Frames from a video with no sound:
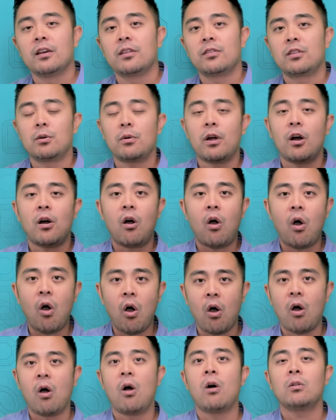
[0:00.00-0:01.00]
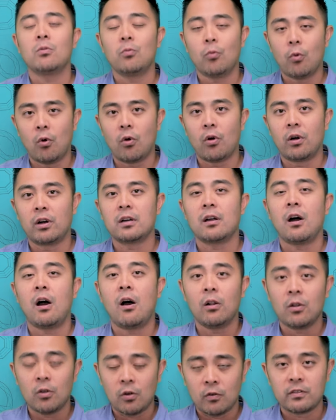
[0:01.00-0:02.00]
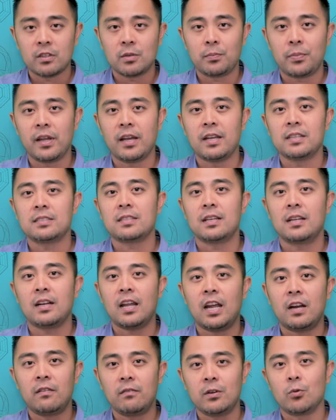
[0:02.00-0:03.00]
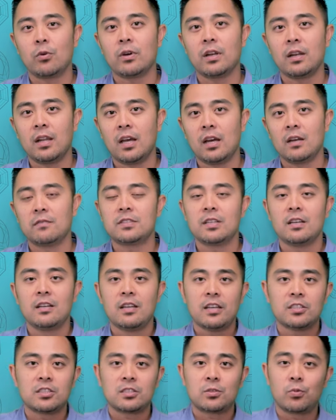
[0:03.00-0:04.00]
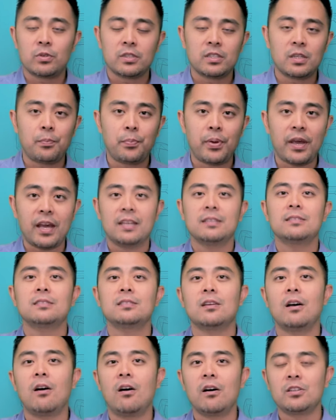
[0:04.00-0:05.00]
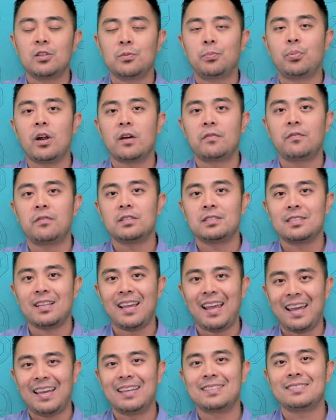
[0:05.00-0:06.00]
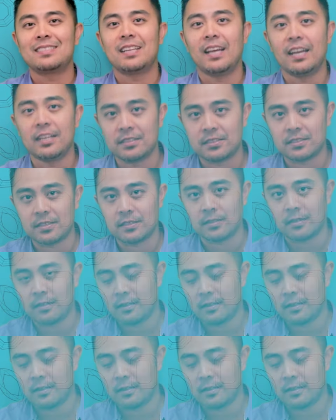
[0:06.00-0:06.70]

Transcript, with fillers: They're all worn all over the place and everyone loves. It just really depends on your preference and taste.